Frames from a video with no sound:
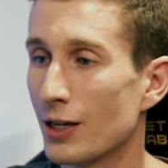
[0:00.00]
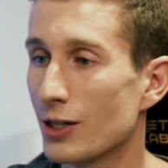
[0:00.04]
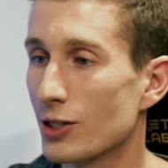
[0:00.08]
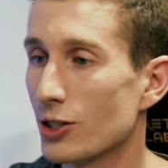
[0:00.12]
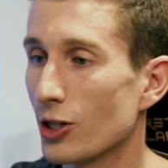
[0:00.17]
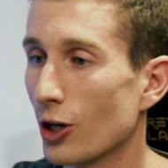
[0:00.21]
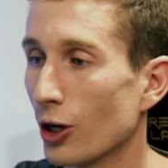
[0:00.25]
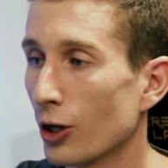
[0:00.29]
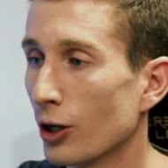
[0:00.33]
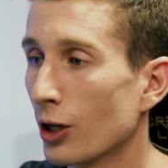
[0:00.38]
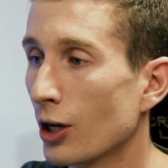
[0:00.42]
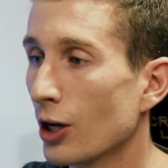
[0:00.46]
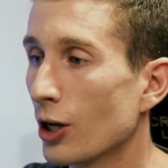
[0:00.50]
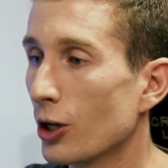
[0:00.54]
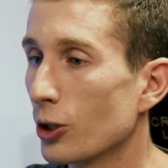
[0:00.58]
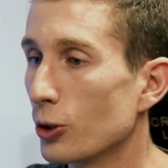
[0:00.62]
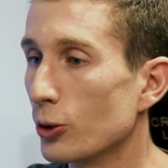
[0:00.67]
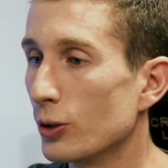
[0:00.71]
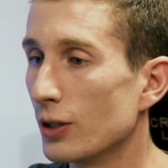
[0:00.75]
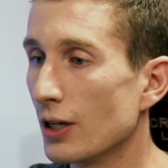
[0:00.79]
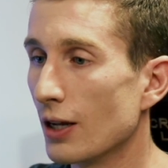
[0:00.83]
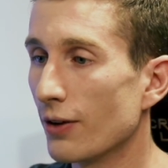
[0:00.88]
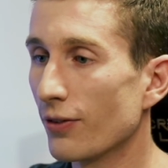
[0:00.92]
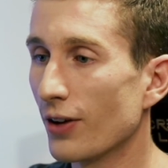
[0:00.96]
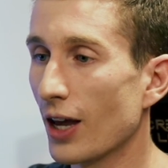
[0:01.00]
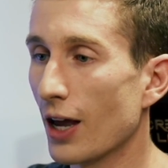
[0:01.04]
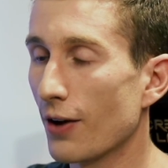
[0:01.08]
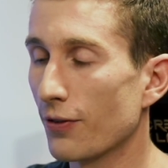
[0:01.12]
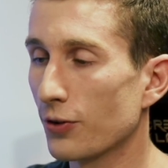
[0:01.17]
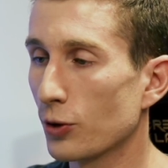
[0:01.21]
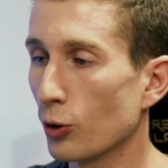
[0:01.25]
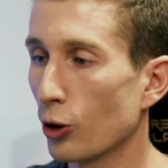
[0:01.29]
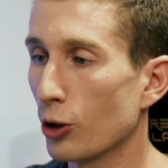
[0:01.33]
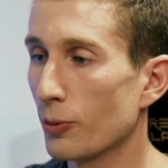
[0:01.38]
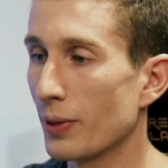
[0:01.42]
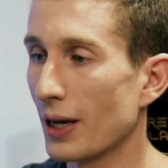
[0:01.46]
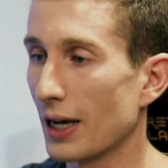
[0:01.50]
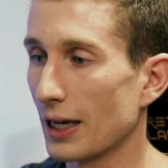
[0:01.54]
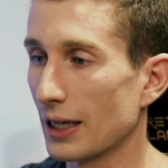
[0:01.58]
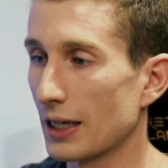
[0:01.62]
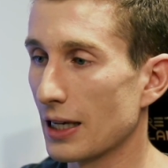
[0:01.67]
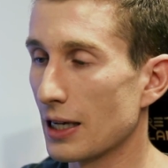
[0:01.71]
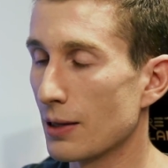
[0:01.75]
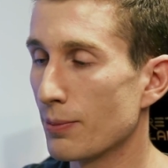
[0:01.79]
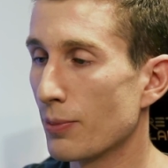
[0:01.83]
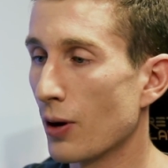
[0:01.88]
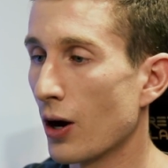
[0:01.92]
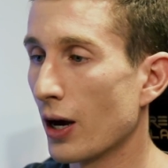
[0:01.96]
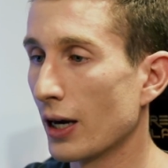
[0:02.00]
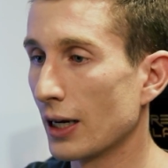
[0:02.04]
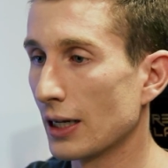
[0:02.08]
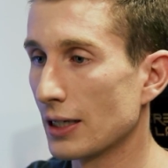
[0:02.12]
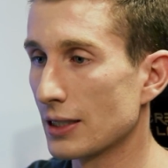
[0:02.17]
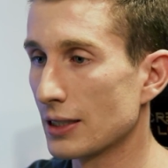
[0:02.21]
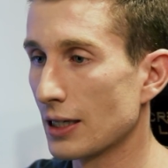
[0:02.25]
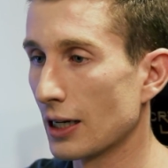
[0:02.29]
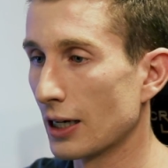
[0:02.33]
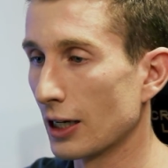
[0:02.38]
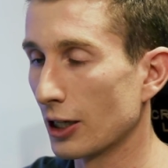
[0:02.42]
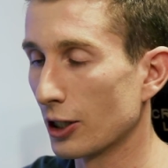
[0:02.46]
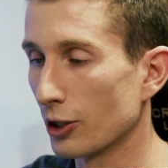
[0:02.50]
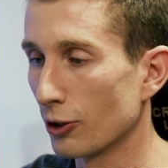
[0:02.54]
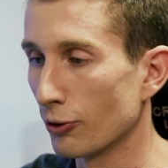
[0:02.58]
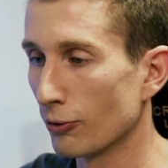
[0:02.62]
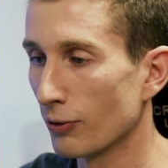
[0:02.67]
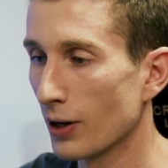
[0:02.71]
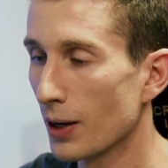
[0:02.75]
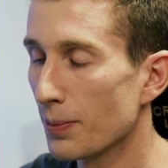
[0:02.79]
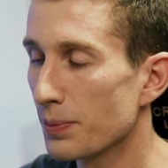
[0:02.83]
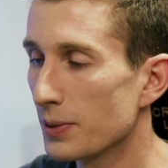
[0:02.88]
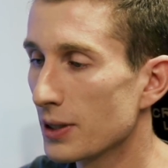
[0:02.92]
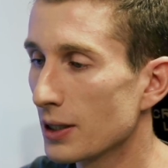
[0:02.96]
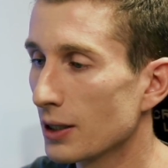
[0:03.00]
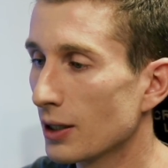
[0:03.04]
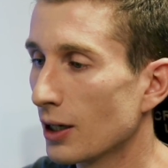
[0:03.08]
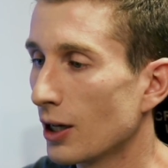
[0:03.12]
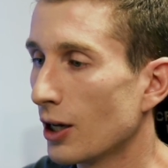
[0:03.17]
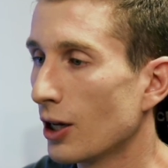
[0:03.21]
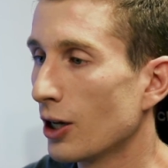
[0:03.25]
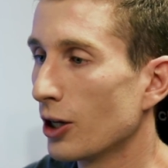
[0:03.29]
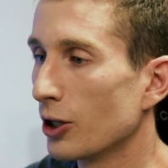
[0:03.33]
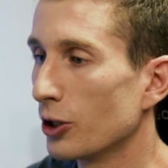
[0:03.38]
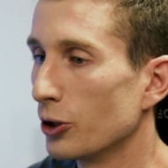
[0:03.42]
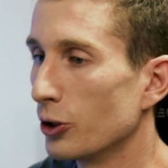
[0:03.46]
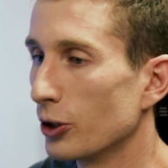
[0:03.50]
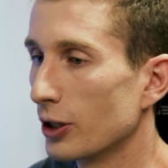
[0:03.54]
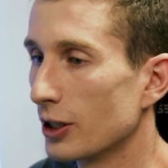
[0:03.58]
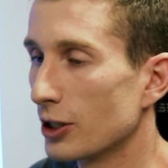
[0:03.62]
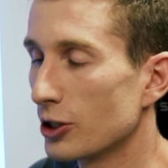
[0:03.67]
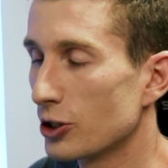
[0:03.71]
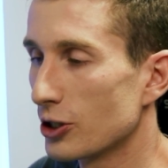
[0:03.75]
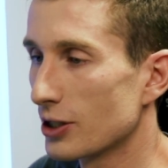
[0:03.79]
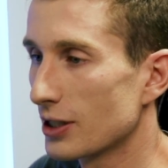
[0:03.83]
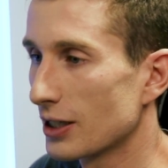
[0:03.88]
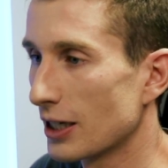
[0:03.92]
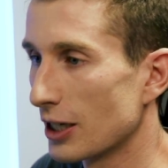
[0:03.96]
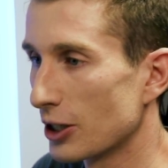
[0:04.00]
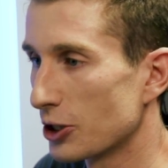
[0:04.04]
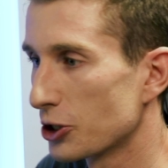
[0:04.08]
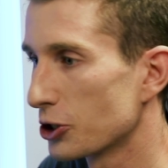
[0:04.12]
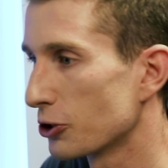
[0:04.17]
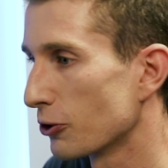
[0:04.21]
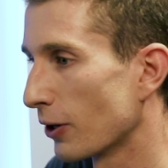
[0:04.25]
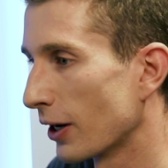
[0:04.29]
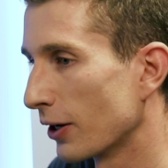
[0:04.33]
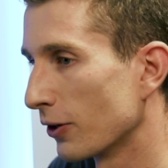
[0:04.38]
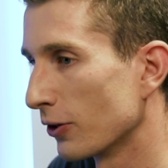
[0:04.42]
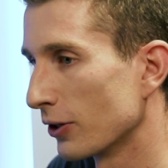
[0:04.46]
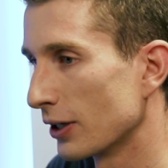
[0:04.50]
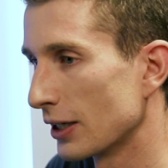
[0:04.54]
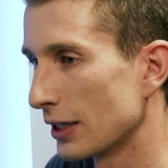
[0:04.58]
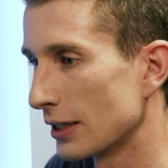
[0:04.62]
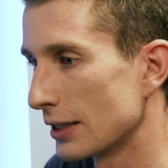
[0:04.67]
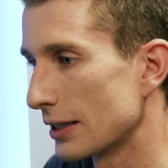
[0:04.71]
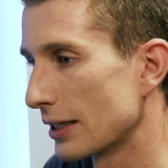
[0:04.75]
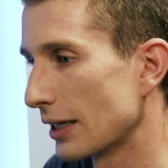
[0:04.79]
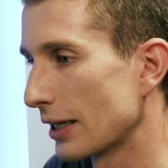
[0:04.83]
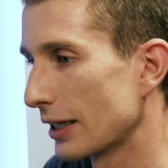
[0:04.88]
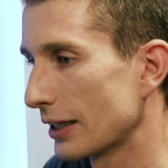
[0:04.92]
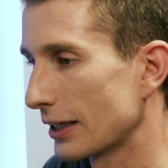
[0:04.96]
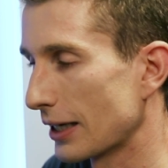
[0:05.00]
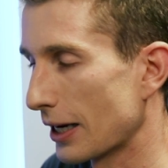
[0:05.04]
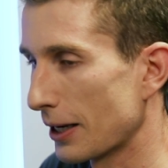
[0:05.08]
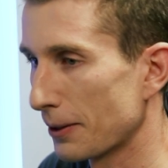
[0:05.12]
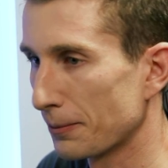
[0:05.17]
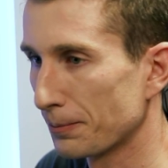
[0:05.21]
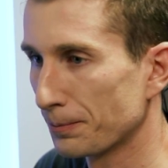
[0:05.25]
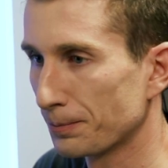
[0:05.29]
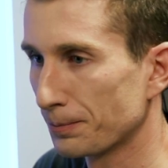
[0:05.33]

So you never have to worry about key bindings getting corrupted. You can just get straight on into the game.